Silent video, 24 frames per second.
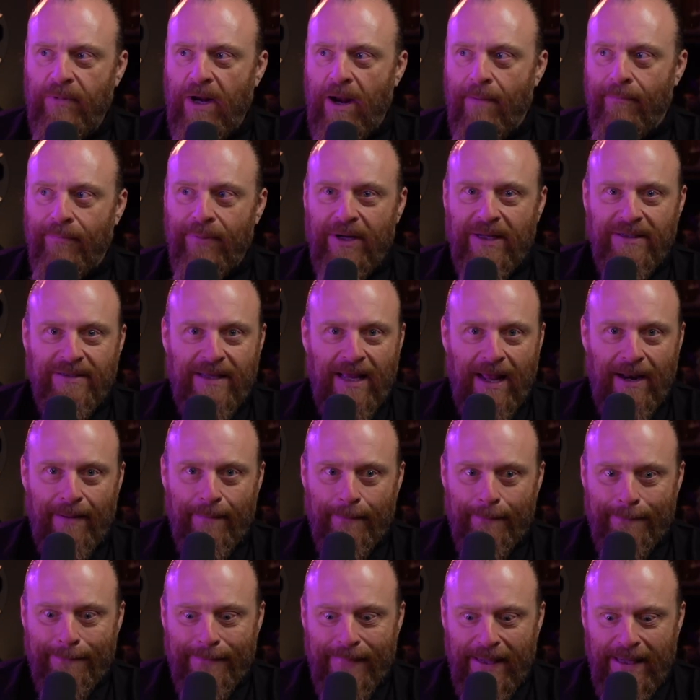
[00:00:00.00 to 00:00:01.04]
companies out of
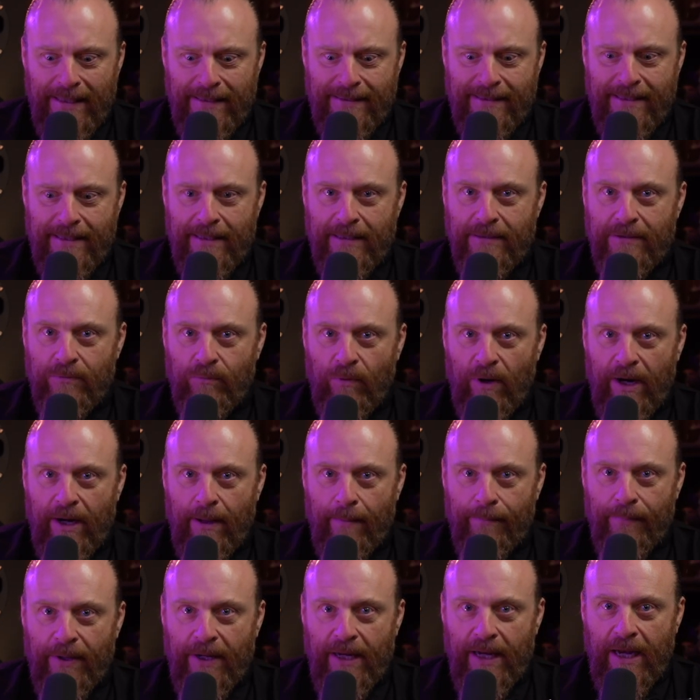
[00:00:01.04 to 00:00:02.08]
business right
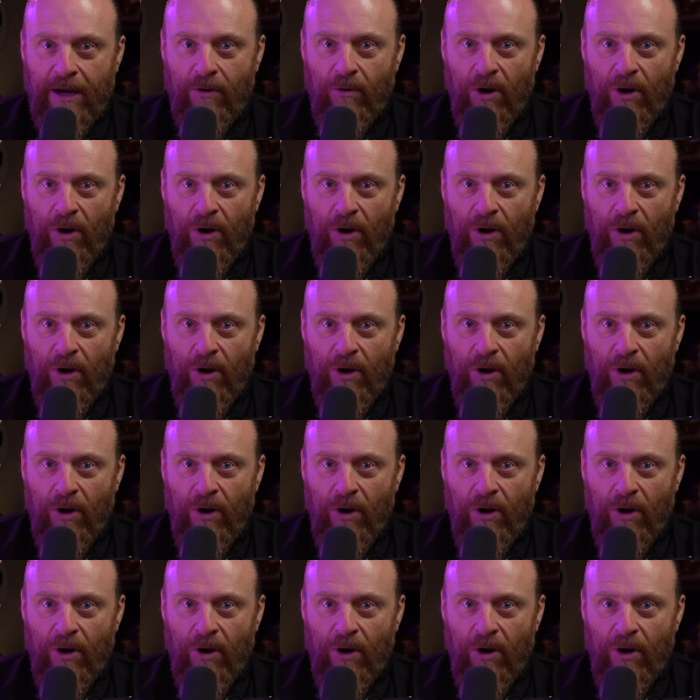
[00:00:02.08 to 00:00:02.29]
up in here.